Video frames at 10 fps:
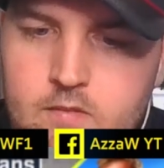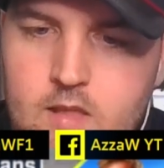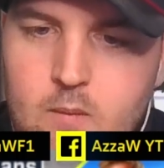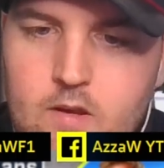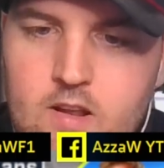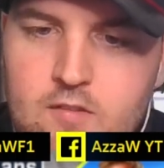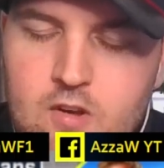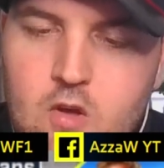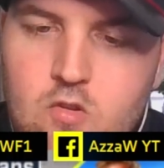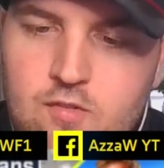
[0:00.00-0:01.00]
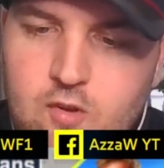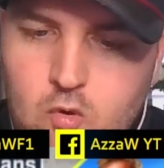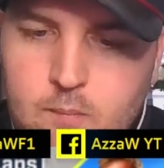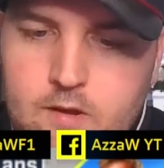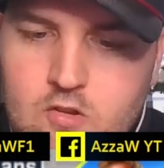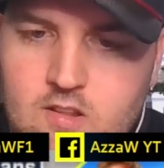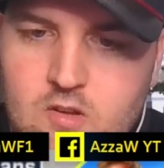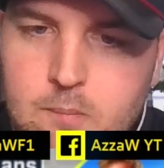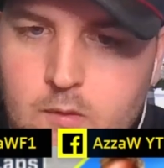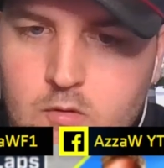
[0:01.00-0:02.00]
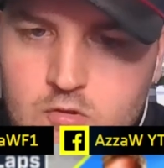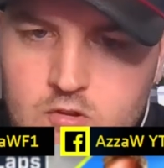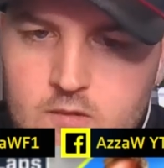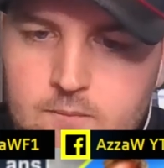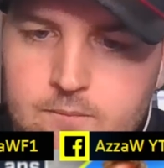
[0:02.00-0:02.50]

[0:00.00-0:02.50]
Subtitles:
Now we're going to have loads of fuel because of this boost.